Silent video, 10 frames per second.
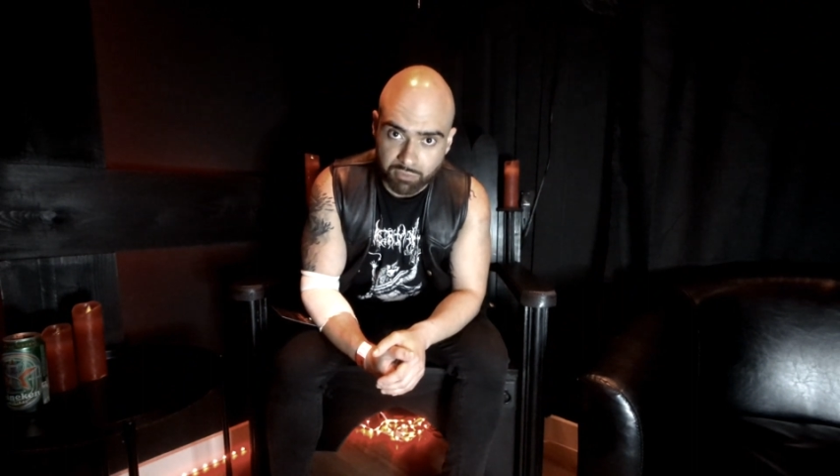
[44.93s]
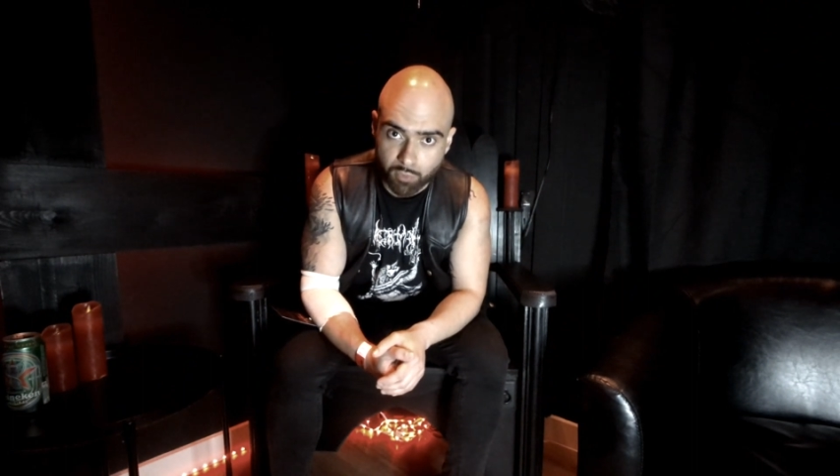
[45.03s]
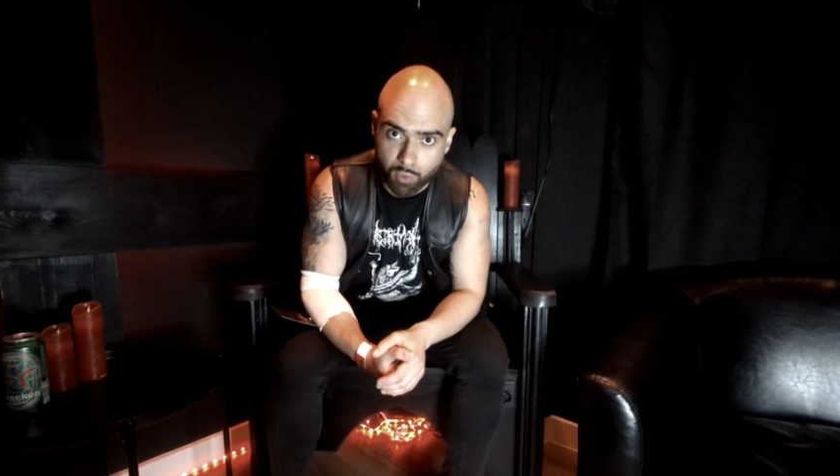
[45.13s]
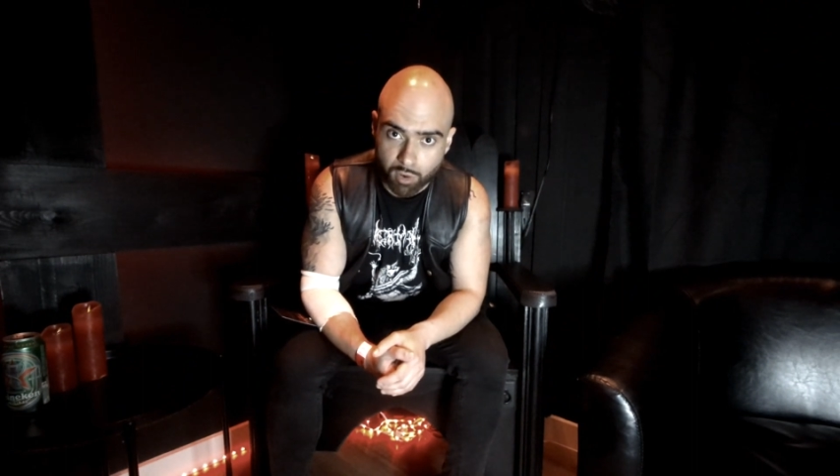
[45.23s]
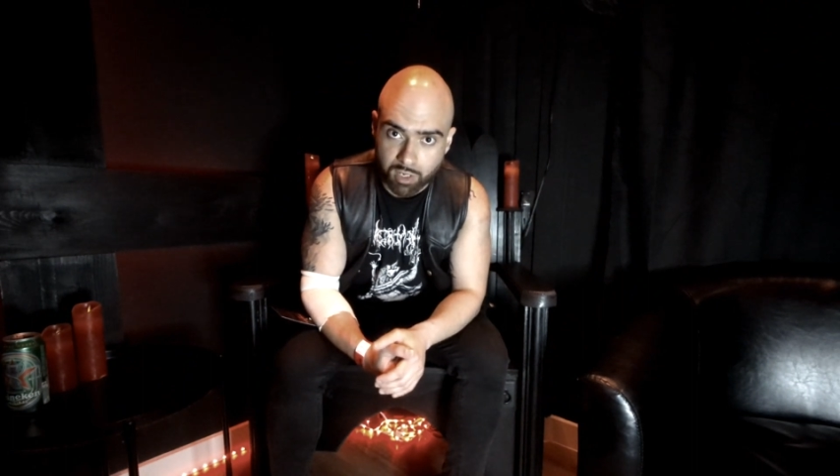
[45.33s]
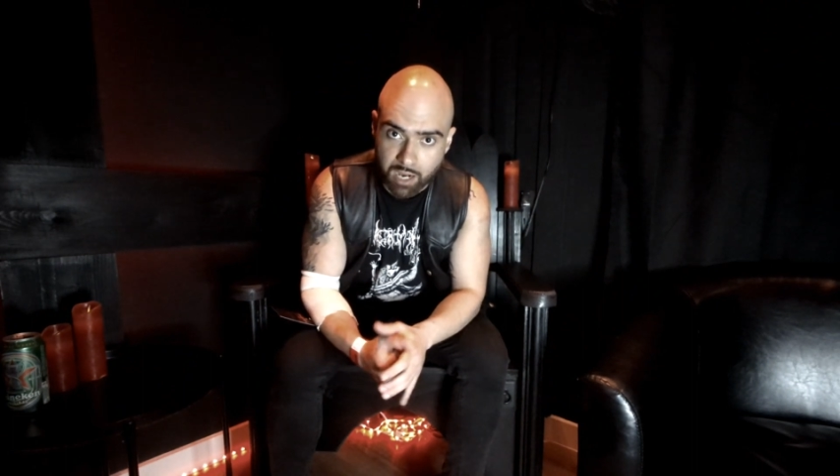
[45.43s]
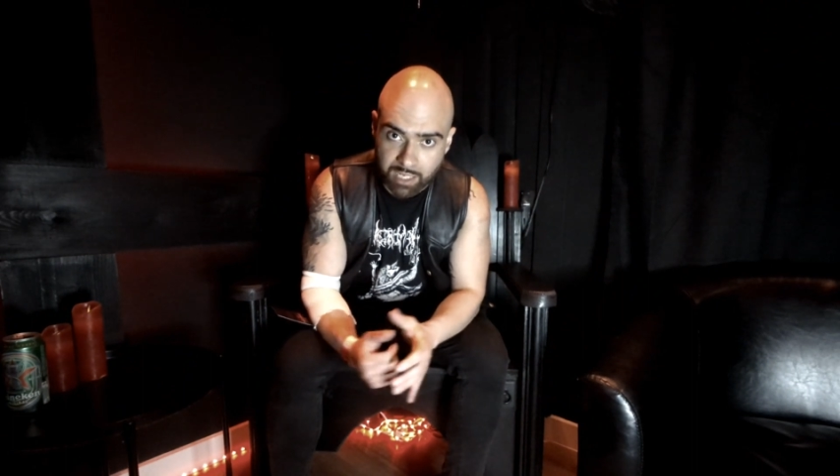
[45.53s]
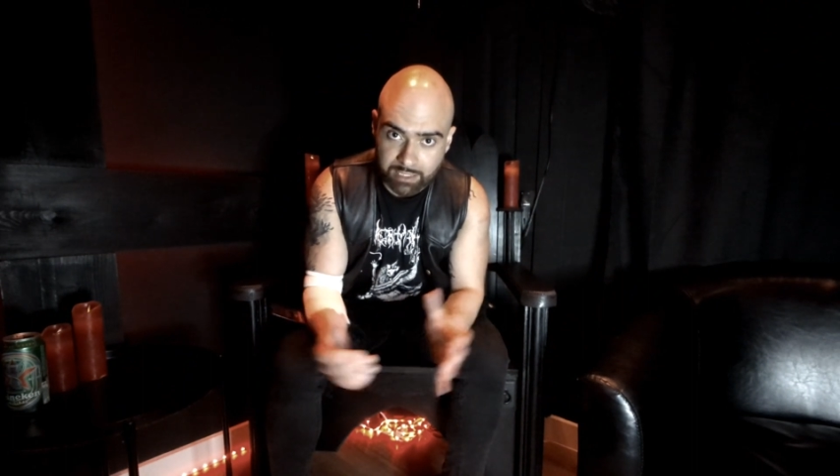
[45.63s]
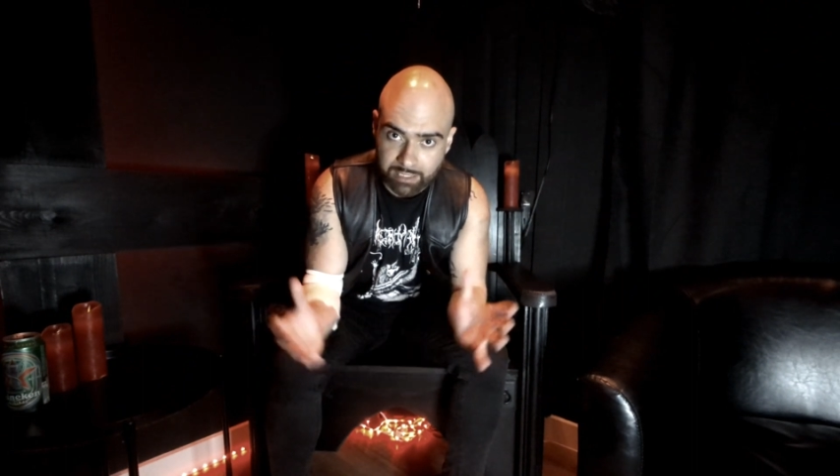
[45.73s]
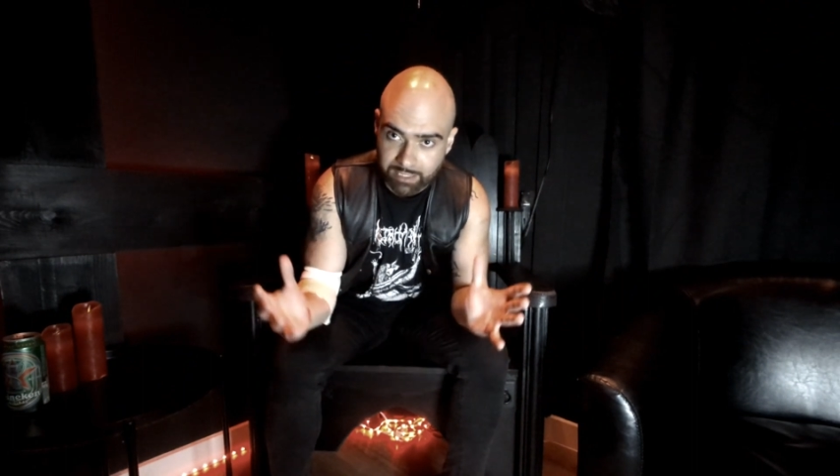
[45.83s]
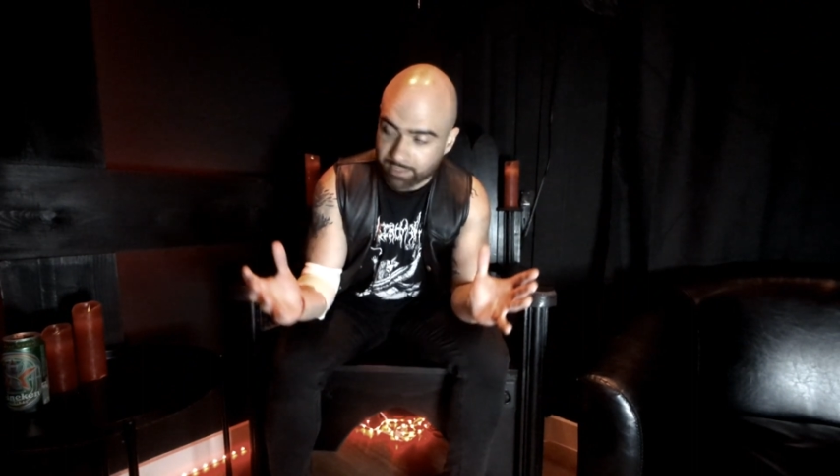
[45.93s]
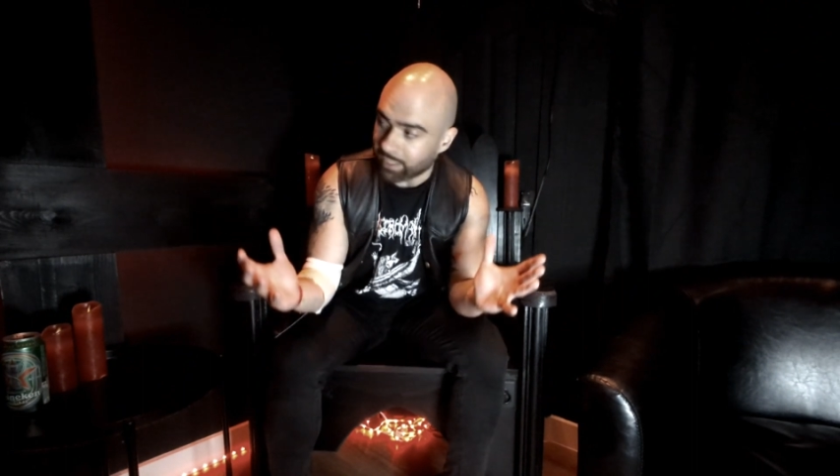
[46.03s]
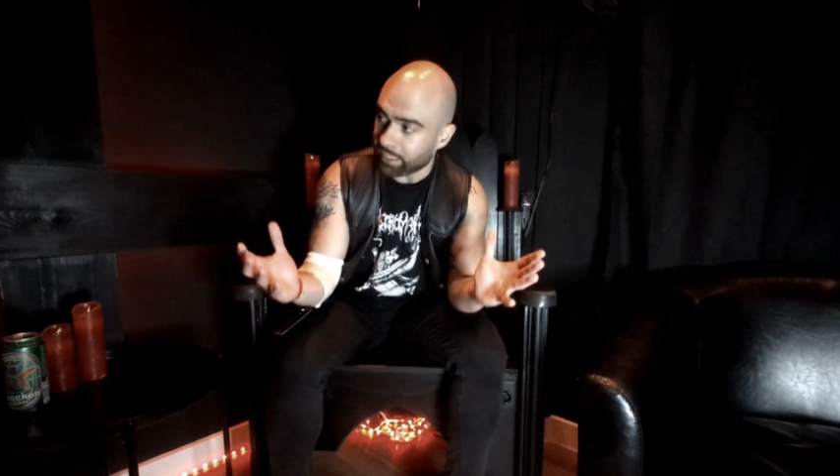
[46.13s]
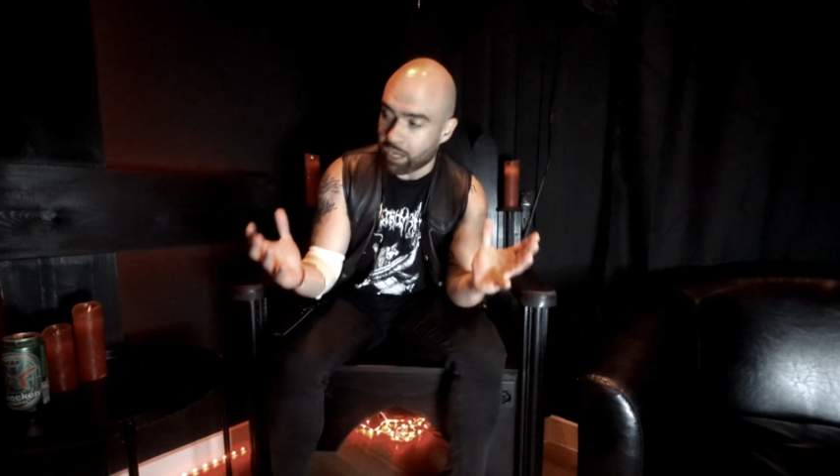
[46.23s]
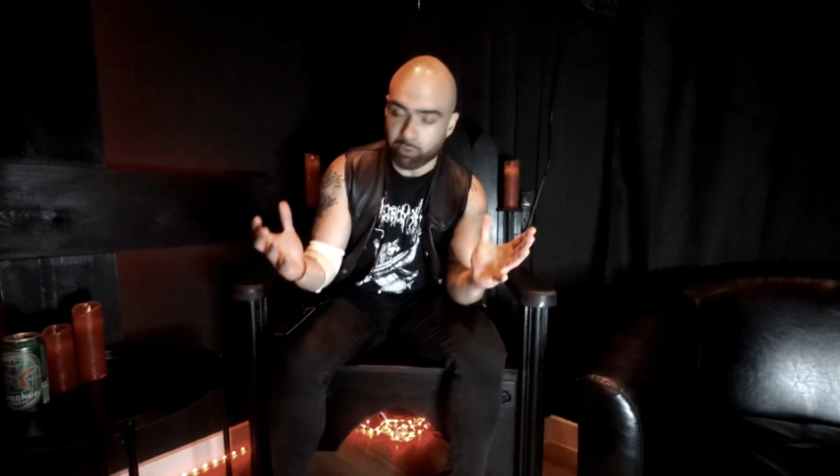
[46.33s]
for kindly
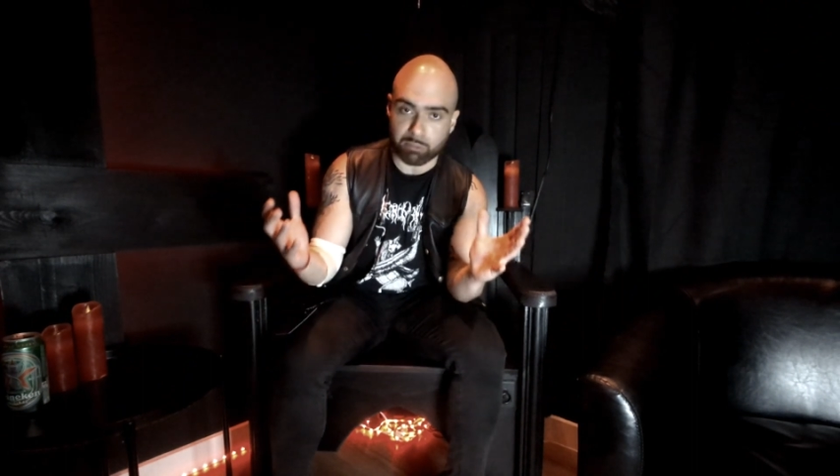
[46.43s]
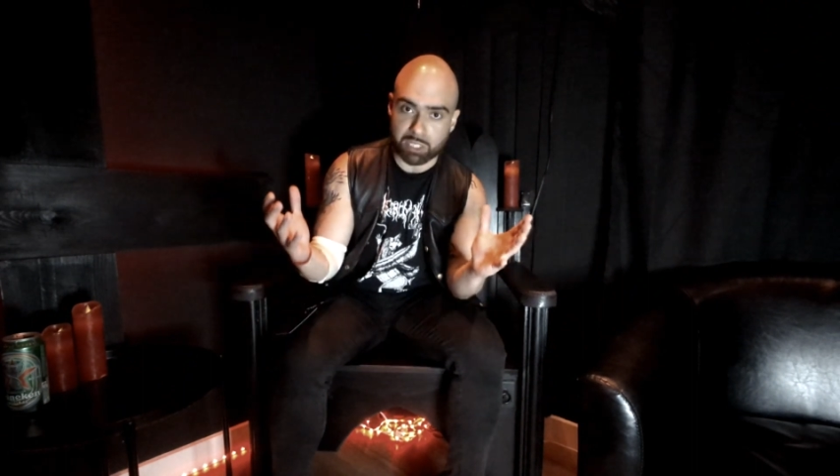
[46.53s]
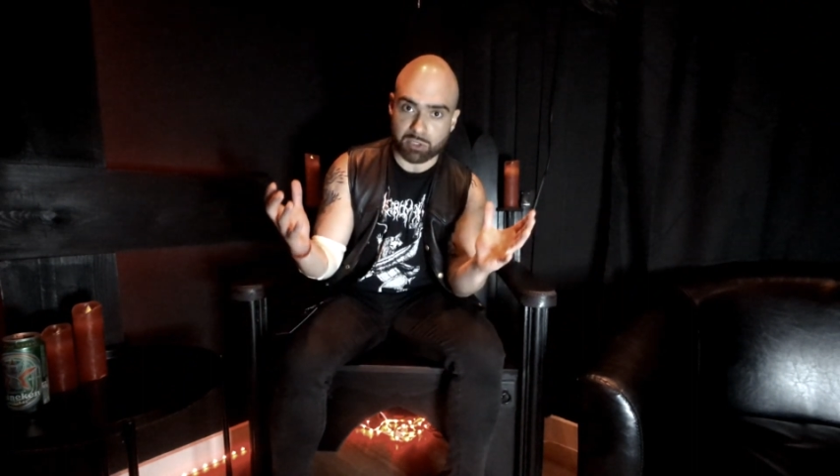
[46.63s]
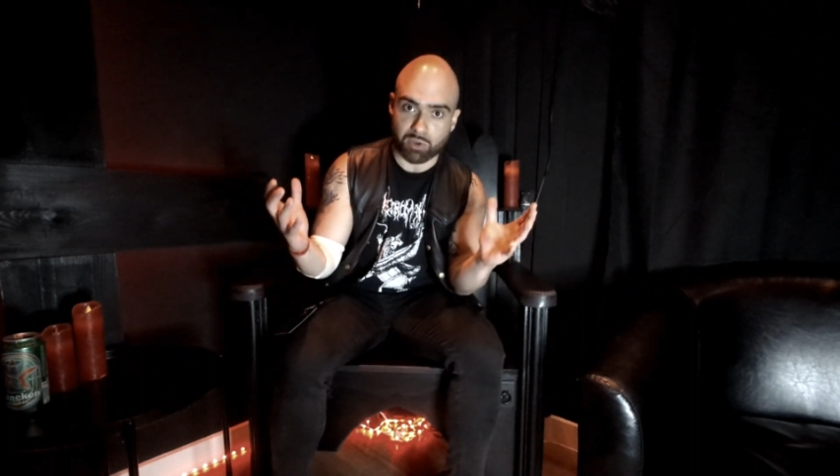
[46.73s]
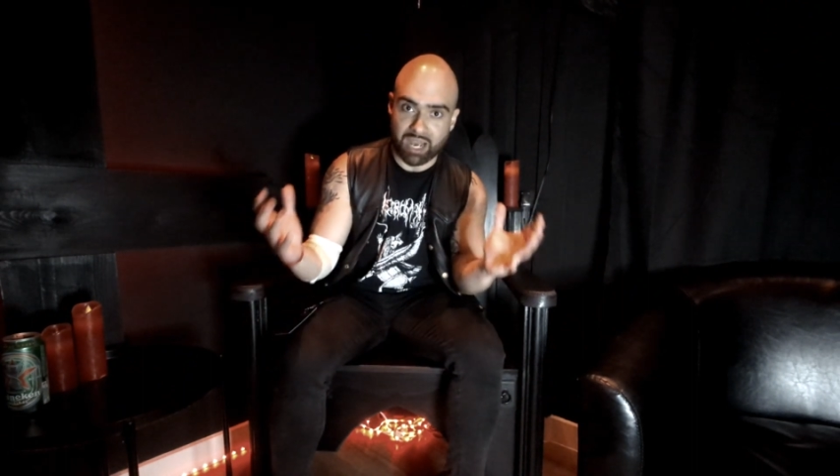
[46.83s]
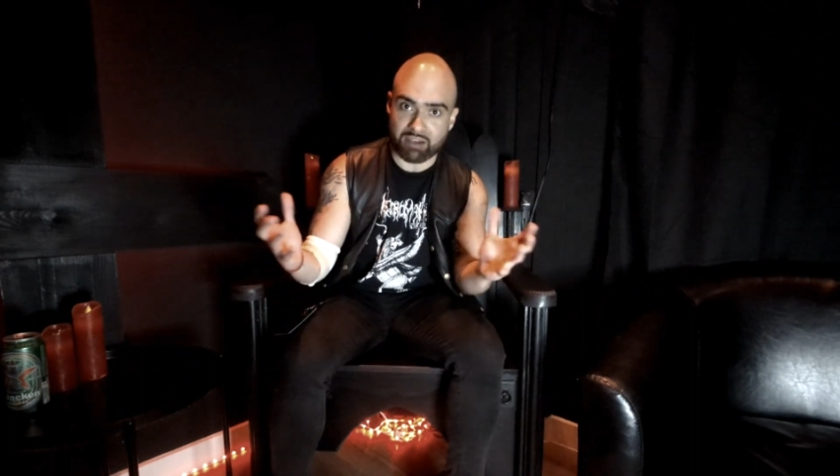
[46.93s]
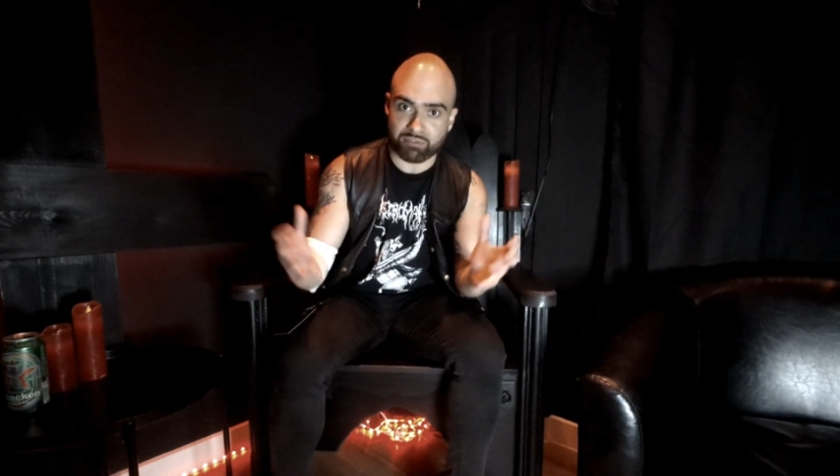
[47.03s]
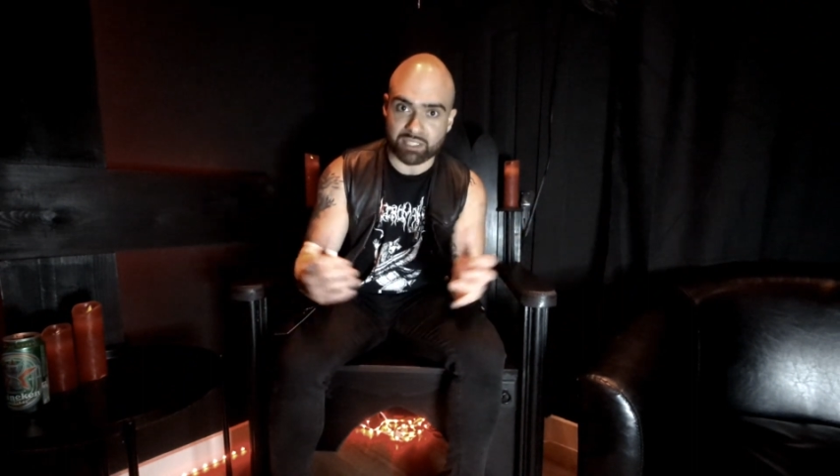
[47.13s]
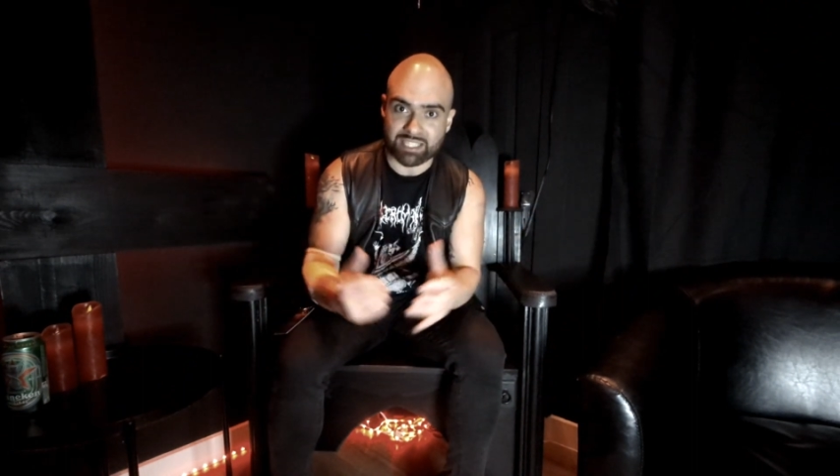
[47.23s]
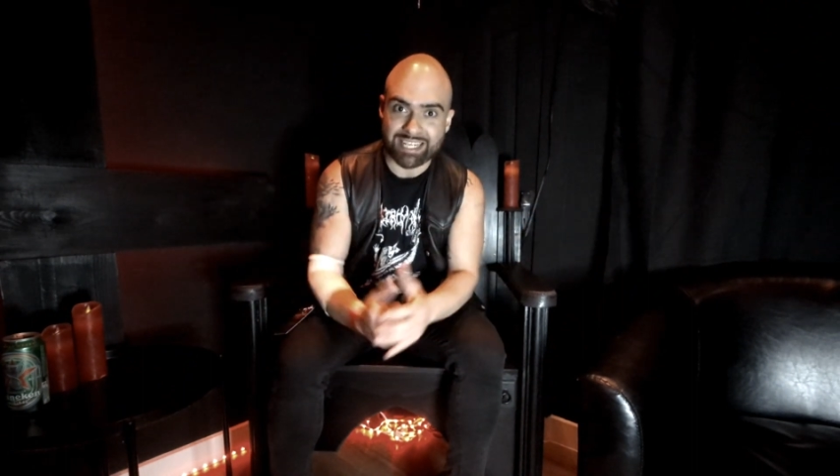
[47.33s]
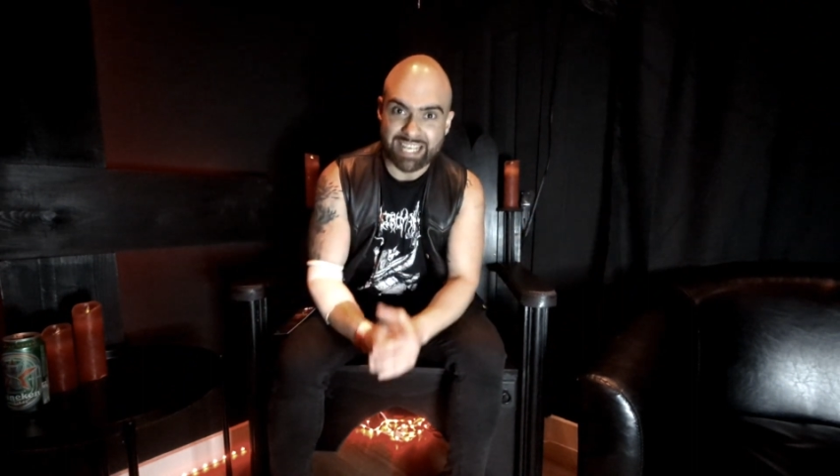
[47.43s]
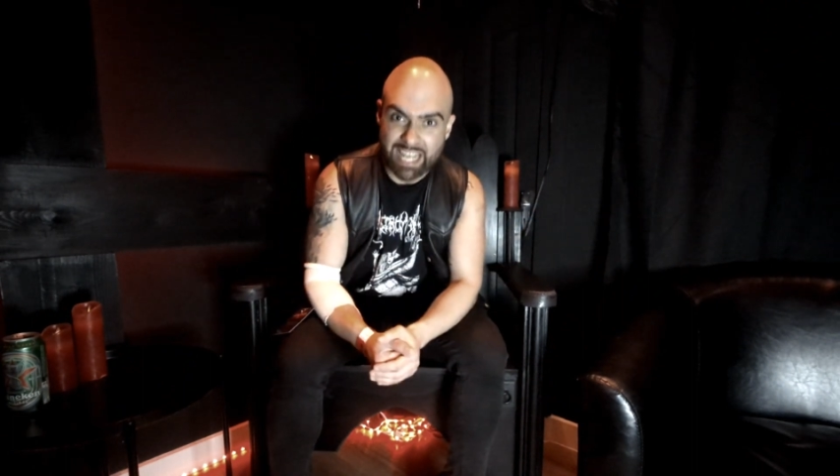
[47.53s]
allowing me to have this